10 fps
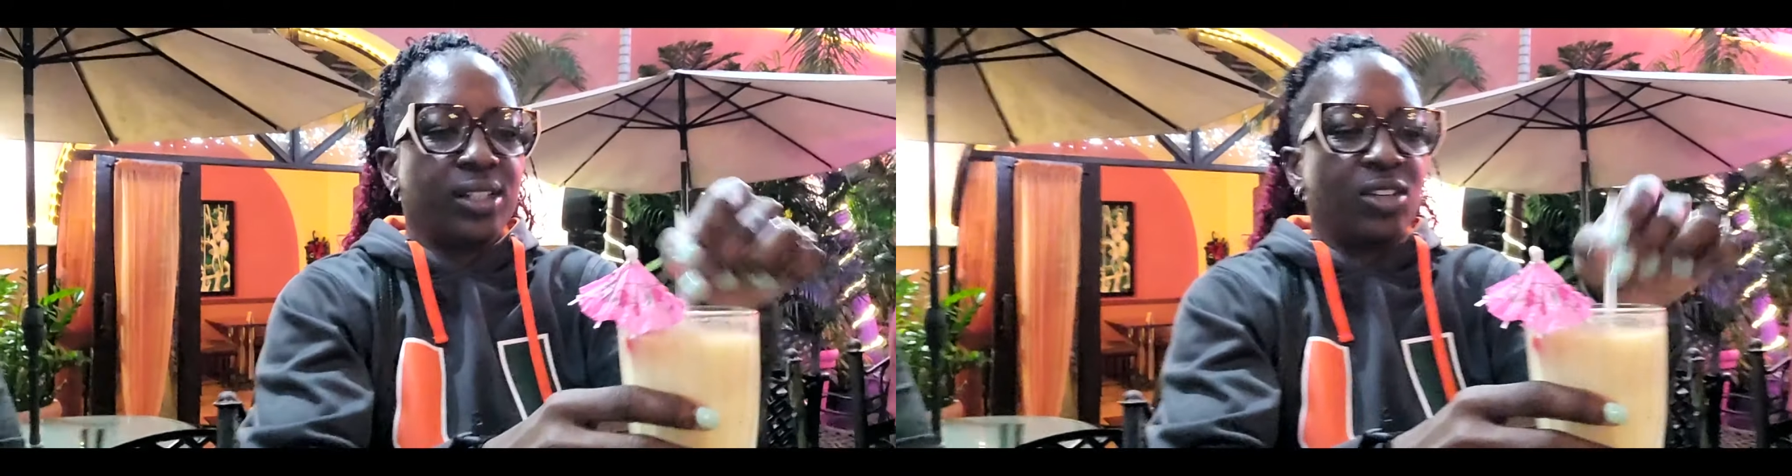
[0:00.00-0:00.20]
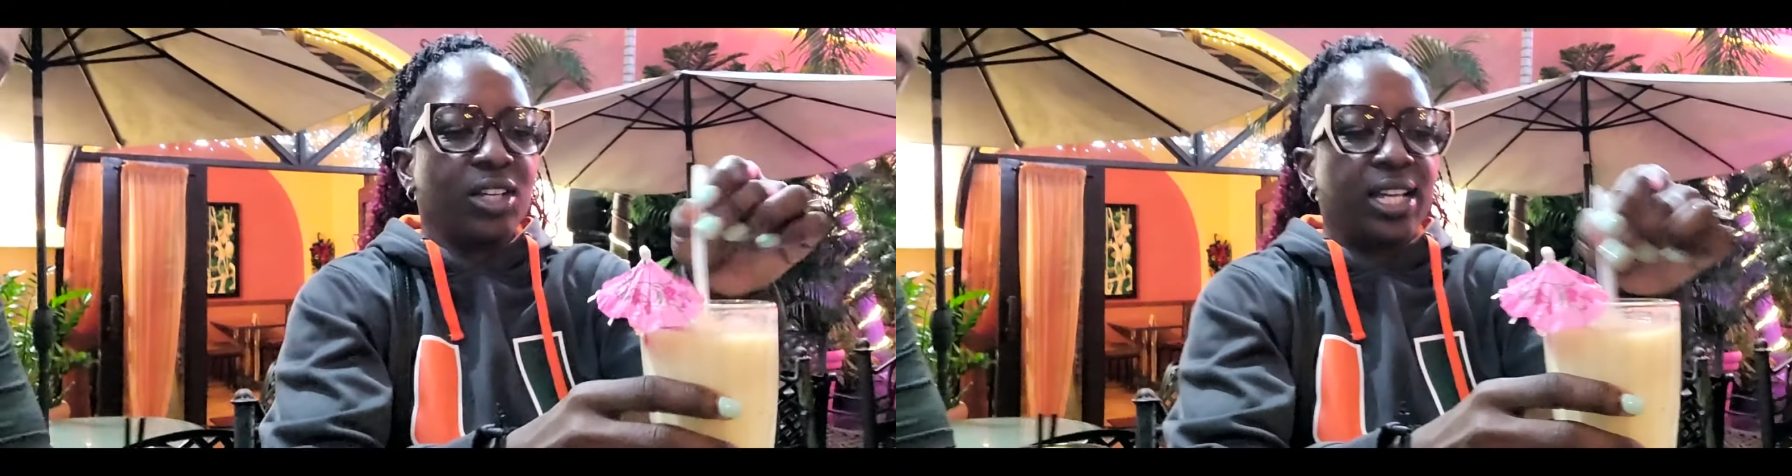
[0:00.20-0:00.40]

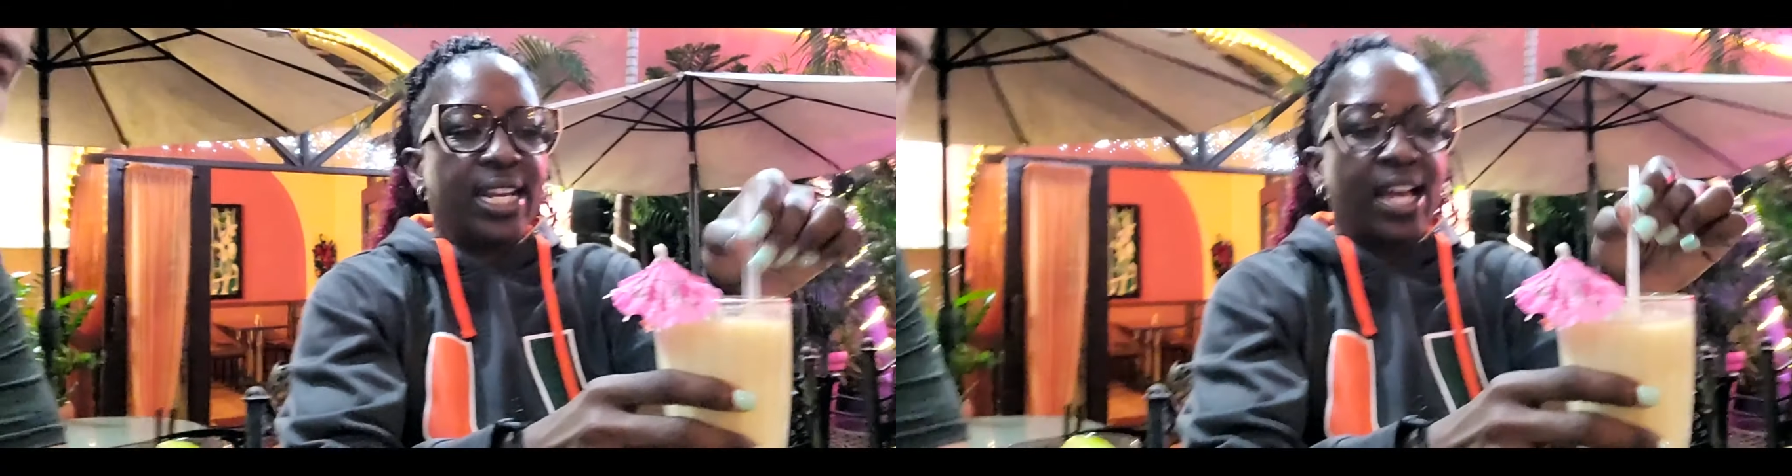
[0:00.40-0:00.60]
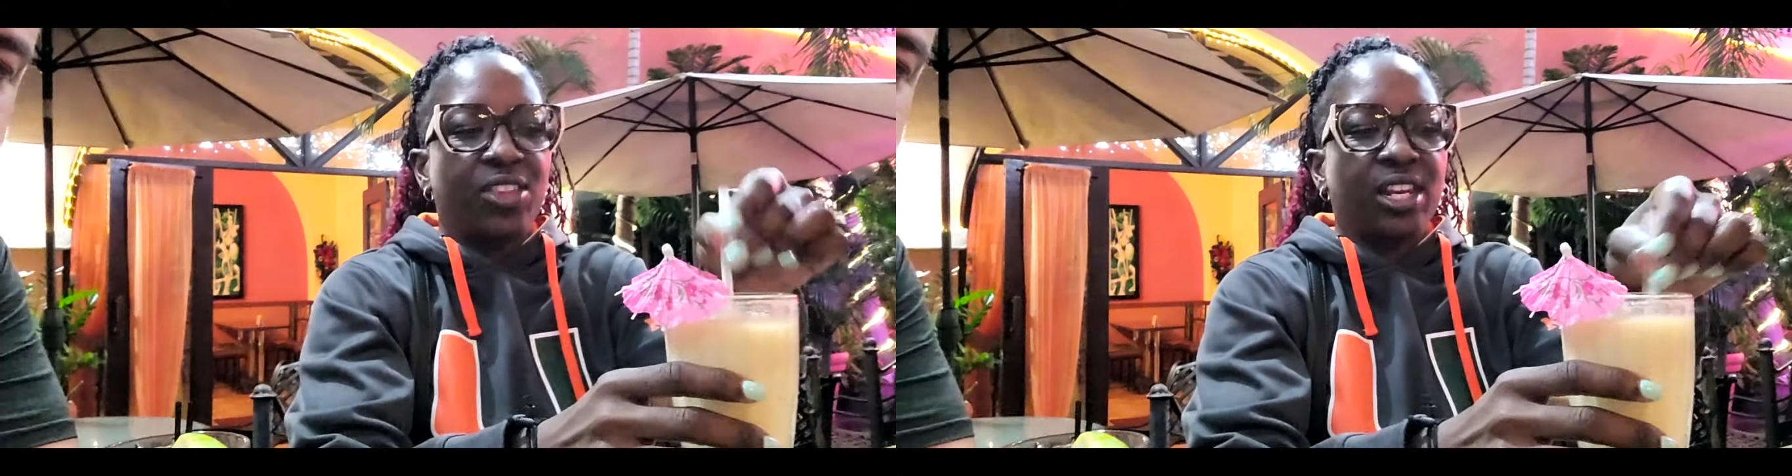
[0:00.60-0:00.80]

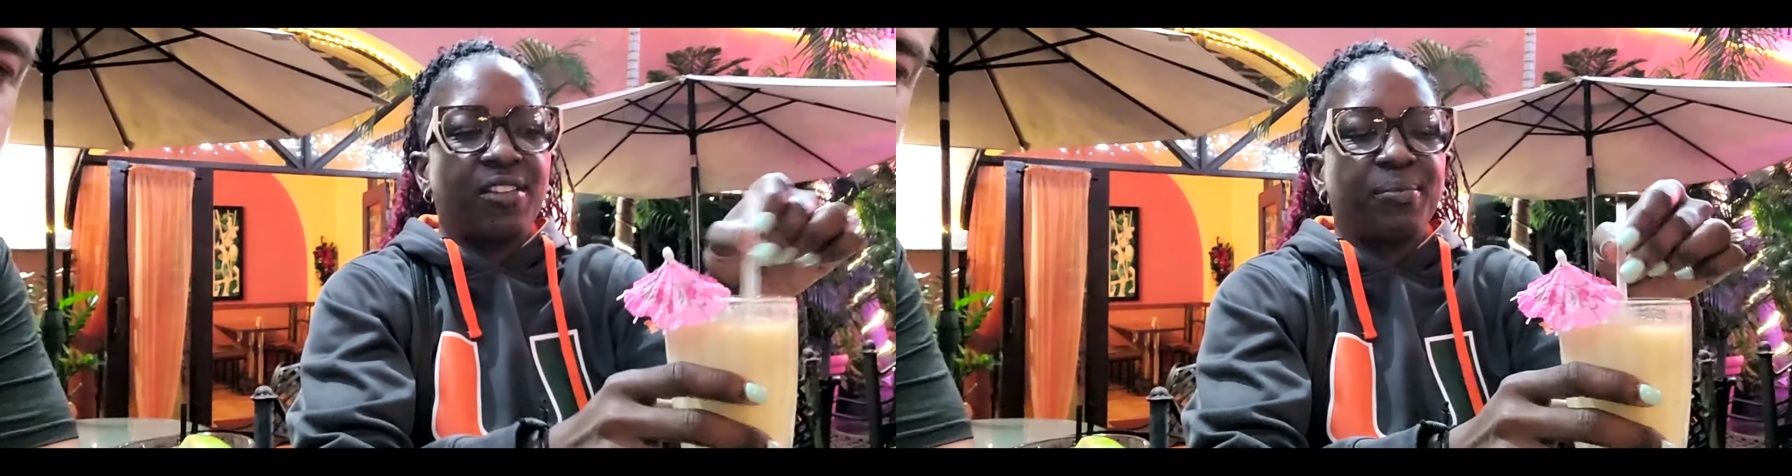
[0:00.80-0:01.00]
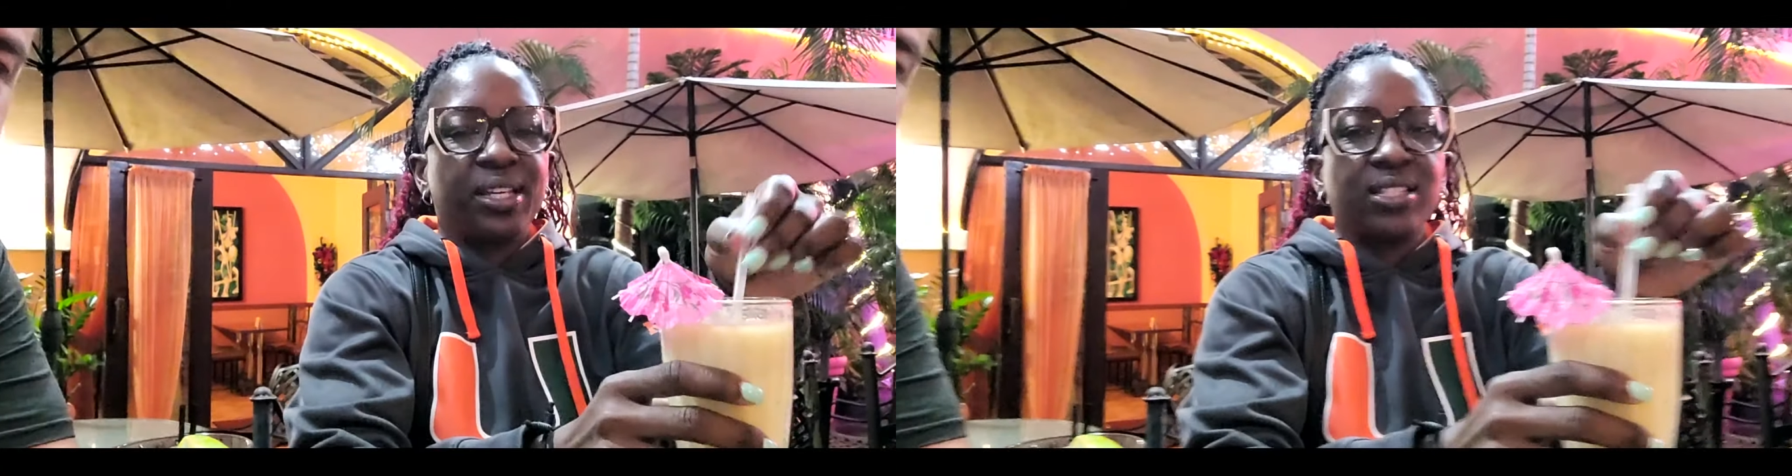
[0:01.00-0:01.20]
Okay, now that i
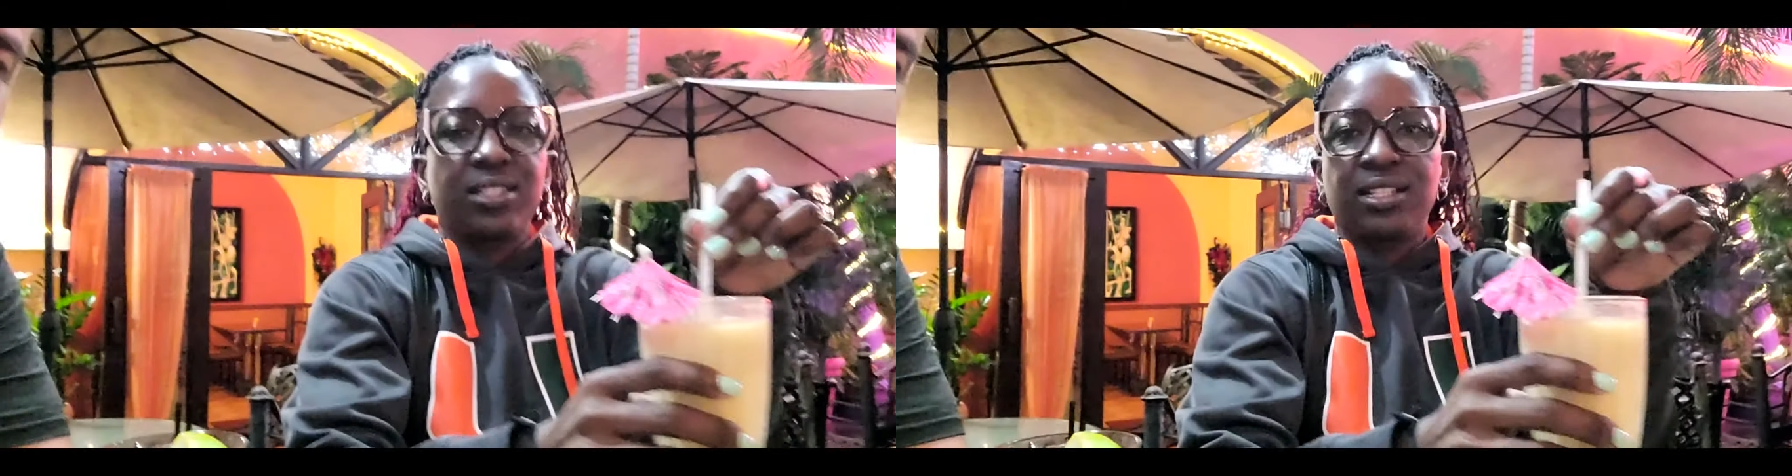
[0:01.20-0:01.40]
mixed